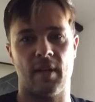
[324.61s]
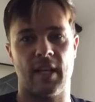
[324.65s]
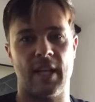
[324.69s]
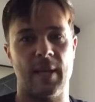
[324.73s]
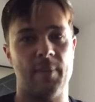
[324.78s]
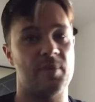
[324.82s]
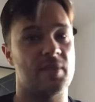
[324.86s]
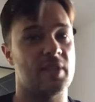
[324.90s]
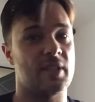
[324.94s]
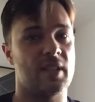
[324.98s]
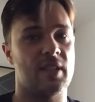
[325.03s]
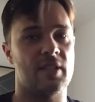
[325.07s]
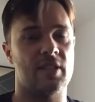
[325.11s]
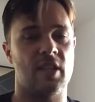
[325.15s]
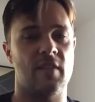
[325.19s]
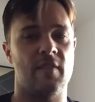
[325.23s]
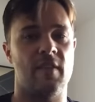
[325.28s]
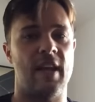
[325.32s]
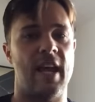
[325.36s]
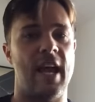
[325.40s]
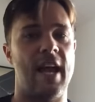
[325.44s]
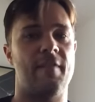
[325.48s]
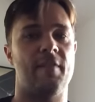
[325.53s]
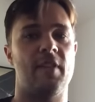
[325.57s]
Gibson doesn't
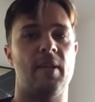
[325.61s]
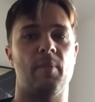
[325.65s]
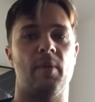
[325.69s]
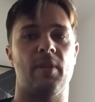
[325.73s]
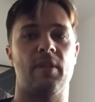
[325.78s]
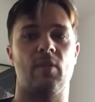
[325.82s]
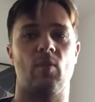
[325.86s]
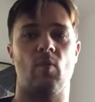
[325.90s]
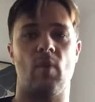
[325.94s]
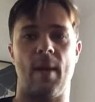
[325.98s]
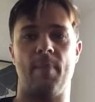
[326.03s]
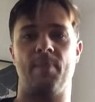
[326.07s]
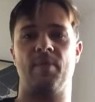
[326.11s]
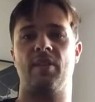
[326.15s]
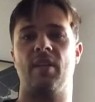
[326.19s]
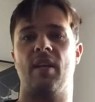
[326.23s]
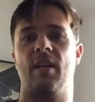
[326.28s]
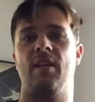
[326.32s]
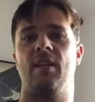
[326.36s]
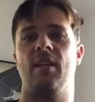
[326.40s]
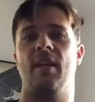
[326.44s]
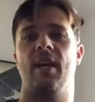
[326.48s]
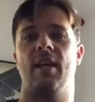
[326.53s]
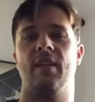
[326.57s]
even have them on their
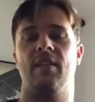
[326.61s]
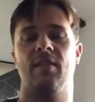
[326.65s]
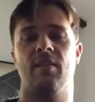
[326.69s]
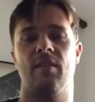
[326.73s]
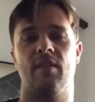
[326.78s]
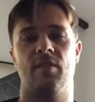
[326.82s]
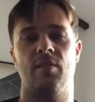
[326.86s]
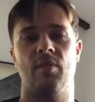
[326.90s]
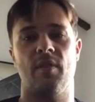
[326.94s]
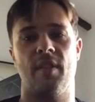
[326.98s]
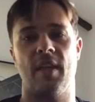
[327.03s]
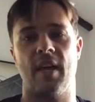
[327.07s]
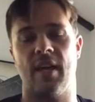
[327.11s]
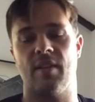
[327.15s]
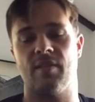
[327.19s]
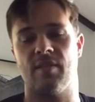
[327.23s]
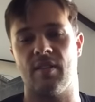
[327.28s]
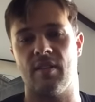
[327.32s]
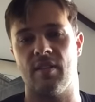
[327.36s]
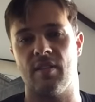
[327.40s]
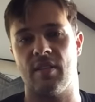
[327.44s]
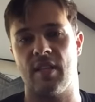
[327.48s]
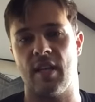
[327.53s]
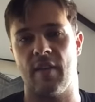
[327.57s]
website yet. The
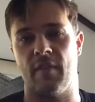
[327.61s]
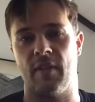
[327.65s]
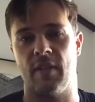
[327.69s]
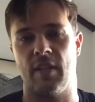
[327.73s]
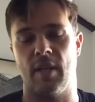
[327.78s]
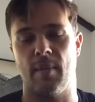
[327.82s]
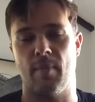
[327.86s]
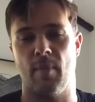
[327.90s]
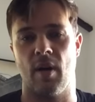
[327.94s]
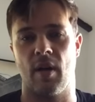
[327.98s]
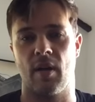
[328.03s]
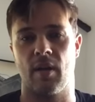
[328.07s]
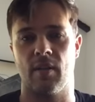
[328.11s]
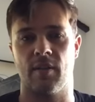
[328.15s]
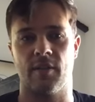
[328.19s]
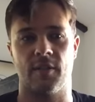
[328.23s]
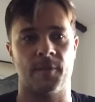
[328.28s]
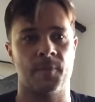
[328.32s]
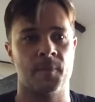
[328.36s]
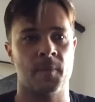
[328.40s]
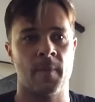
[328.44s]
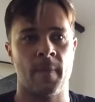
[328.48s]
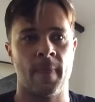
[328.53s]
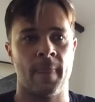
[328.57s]
2017 models.